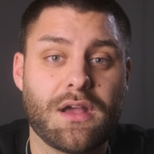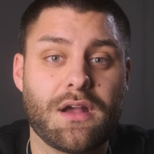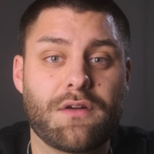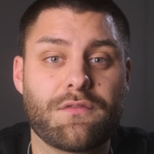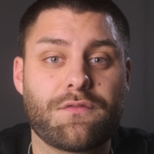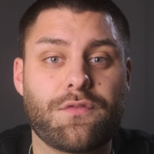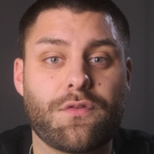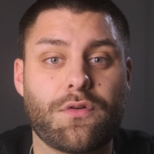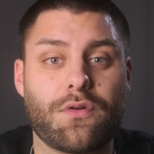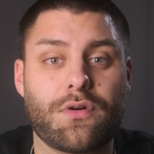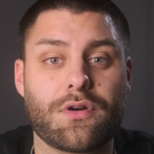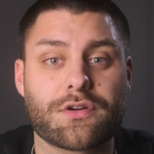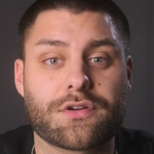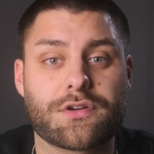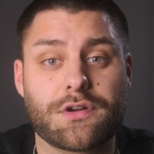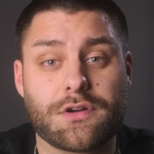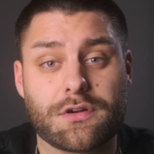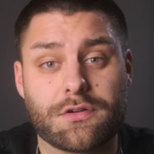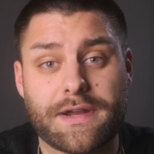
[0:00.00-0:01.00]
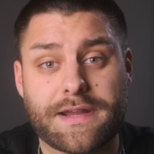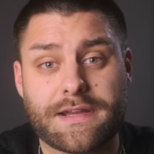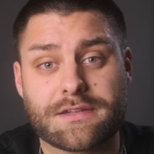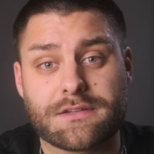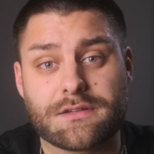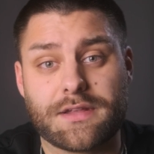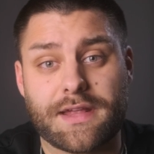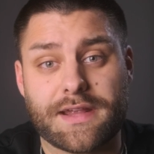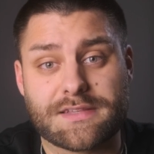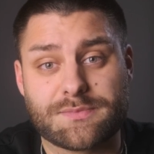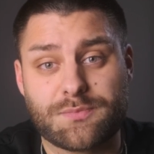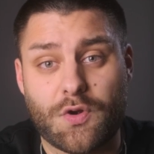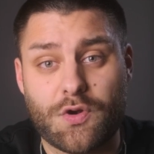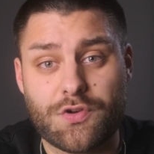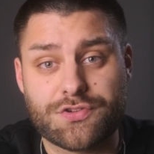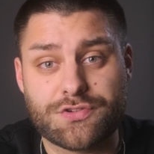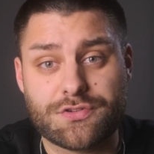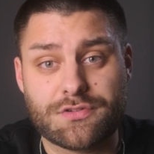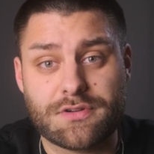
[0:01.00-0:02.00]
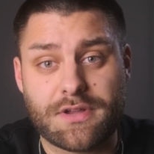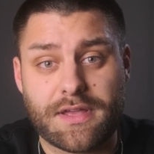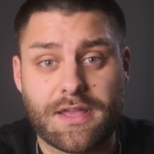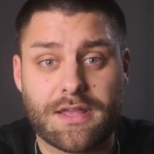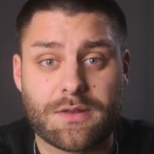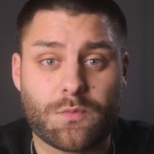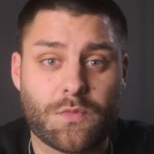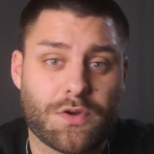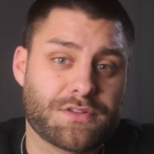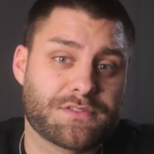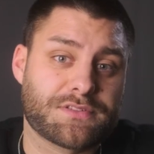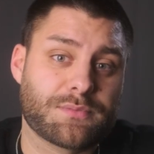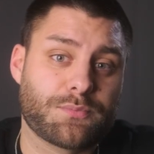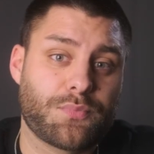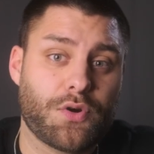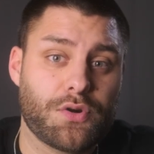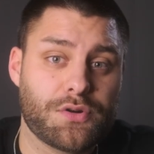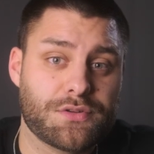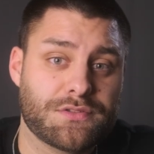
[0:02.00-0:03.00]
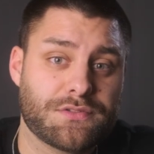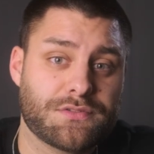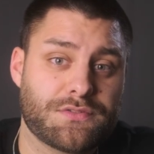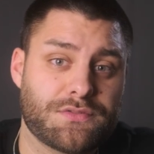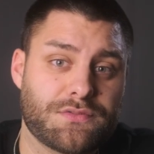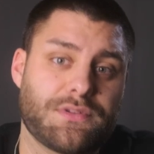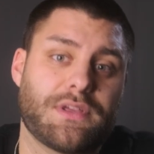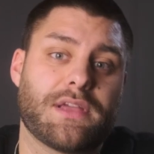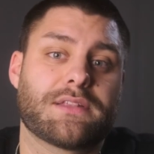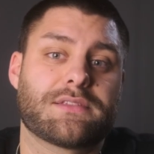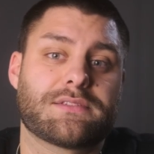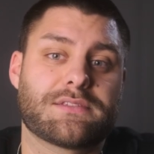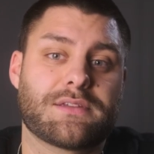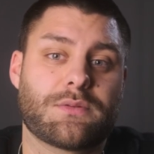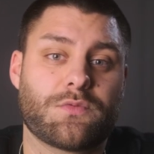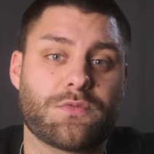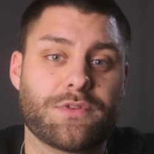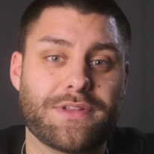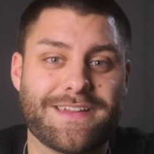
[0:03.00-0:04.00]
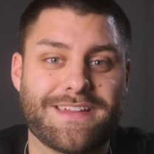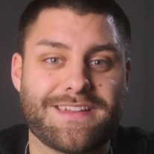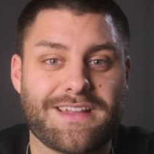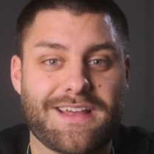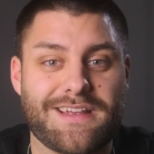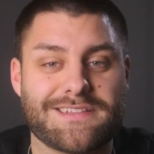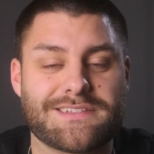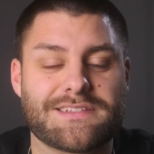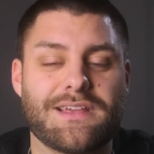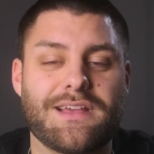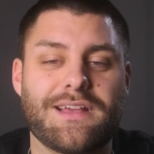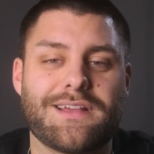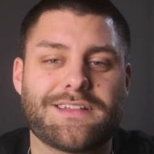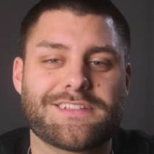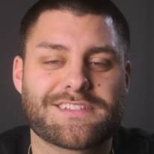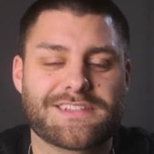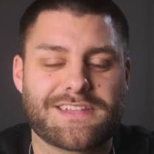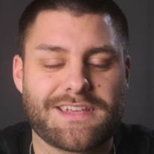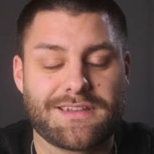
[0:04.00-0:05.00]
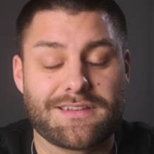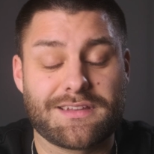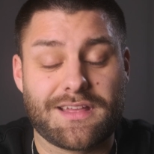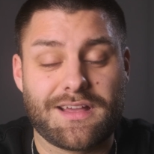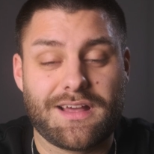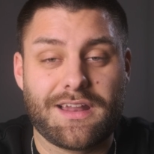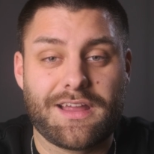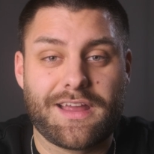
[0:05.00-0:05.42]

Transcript: for correct exposure and what is important to get some really nice skin color